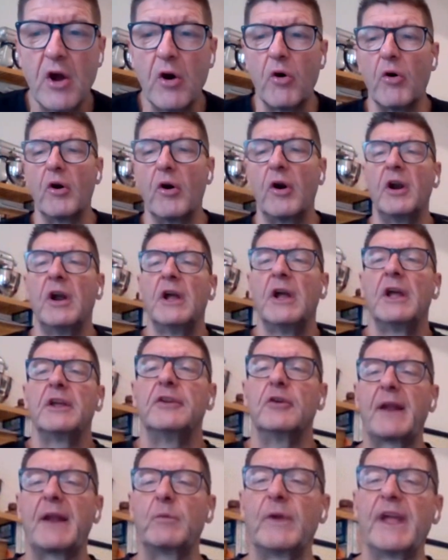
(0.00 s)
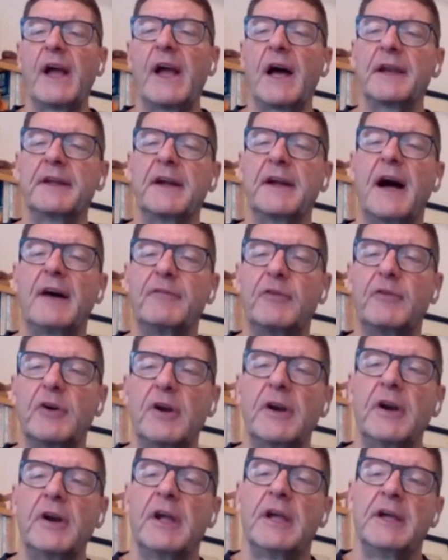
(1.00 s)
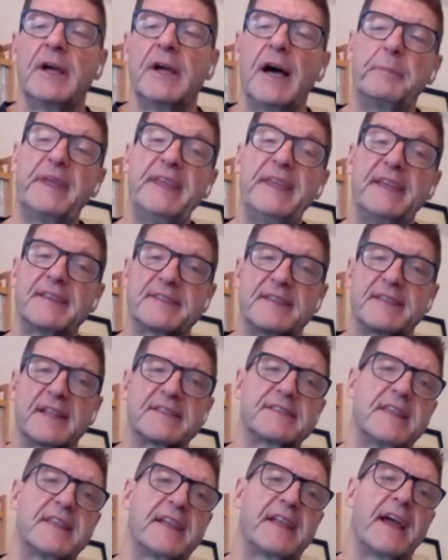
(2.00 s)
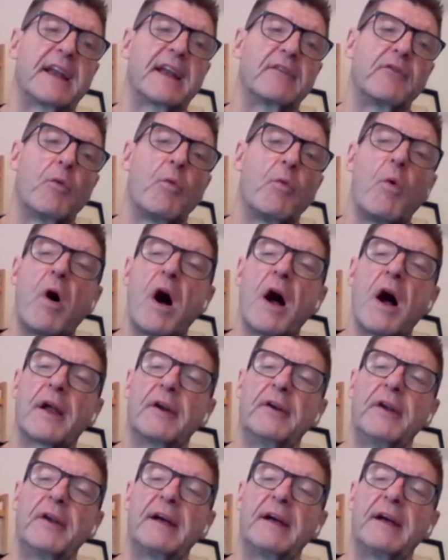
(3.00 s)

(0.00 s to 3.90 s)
or can we uncover peaks that stick out of the water?